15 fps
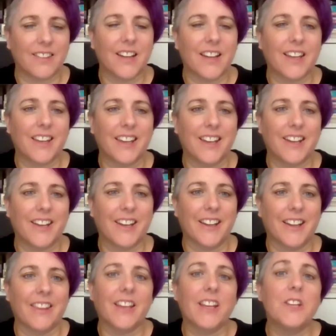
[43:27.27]
Thank
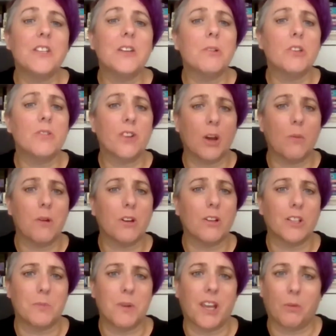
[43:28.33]
you so much for coming
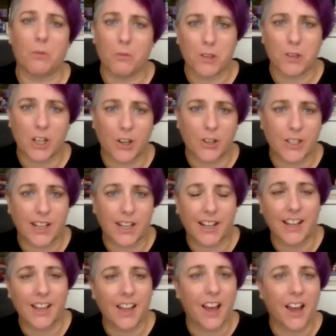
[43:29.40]
on and speaking with me,
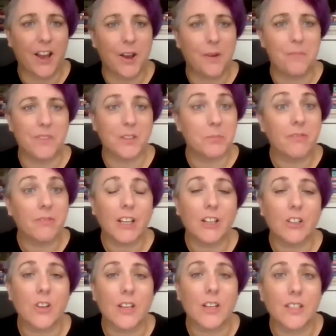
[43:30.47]
Jodie. It's been
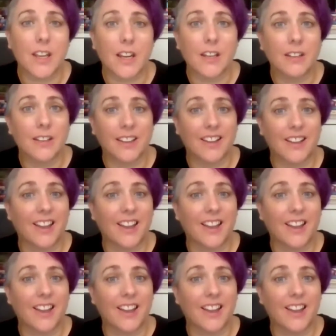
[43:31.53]
really interesting.